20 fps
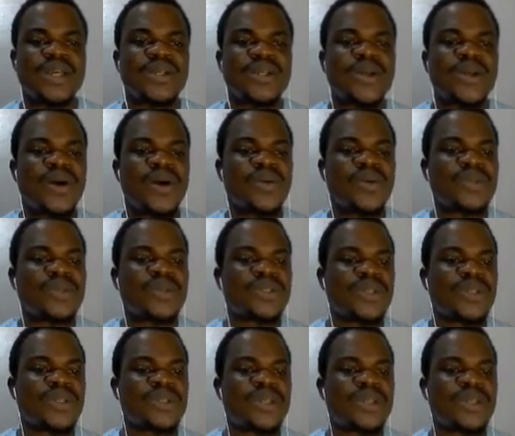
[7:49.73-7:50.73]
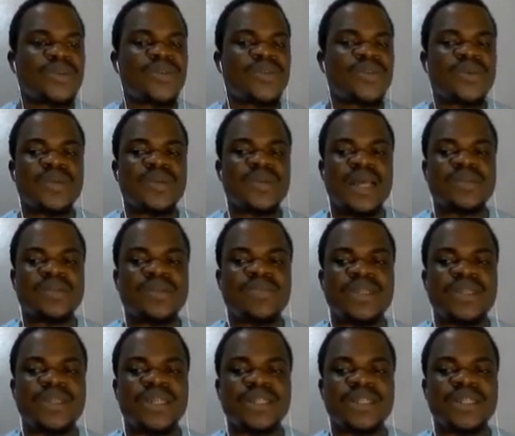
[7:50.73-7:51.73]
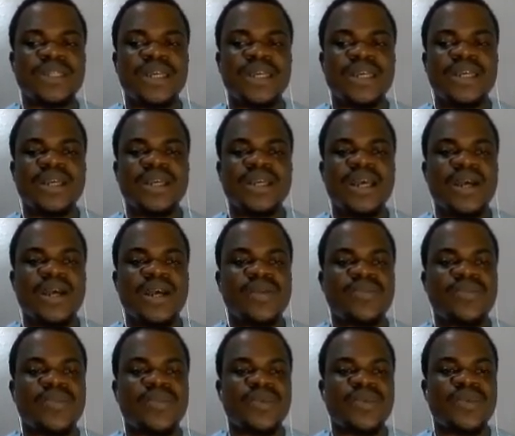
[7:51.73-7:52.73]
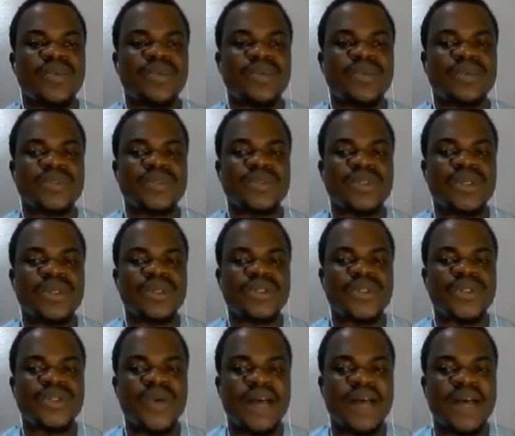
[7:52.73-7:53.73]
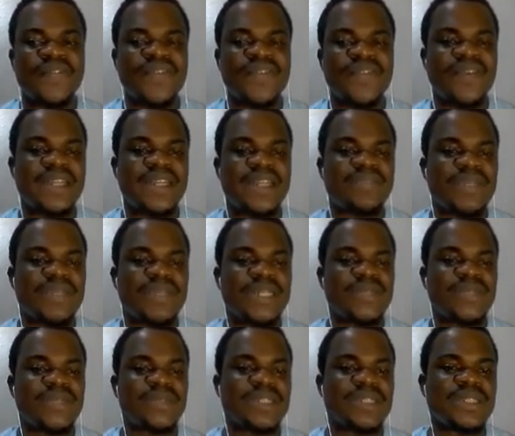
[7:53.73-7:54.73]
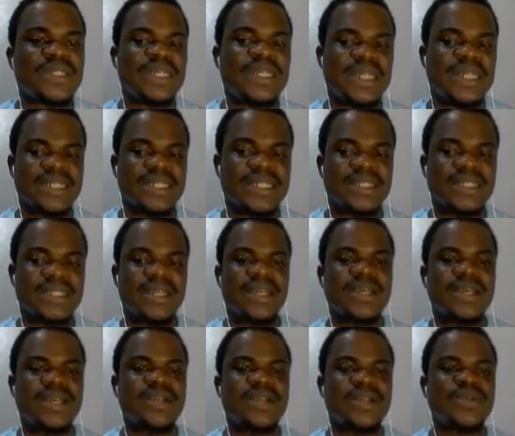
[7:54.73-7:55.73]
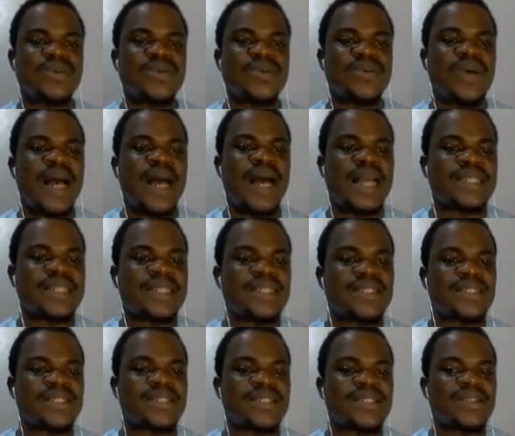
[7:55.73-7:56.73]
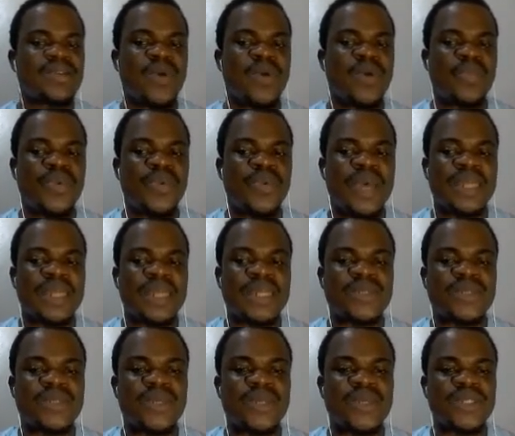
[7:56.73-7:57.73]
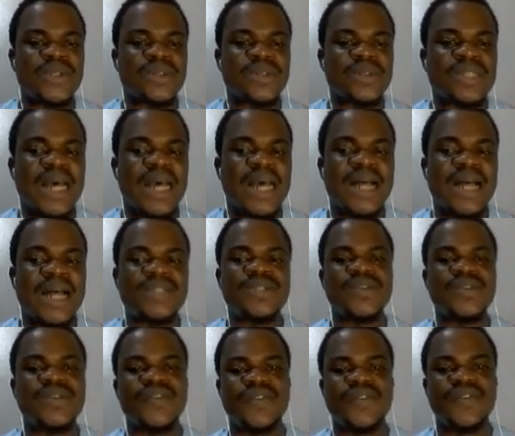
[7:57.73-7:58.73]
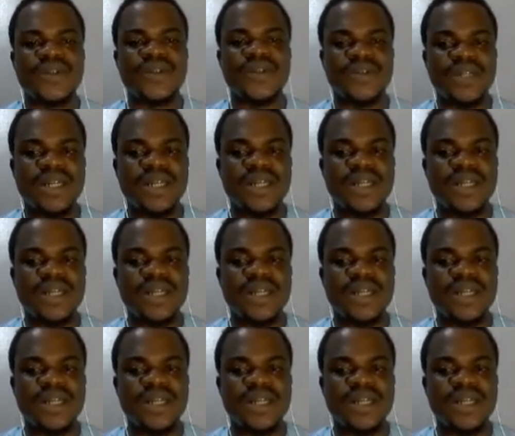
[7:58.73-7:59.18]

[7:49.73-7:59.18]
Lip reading: Not just that if you ask patient, do you have fever? The patient will say yes. You ask open-ended questions. How do you feel?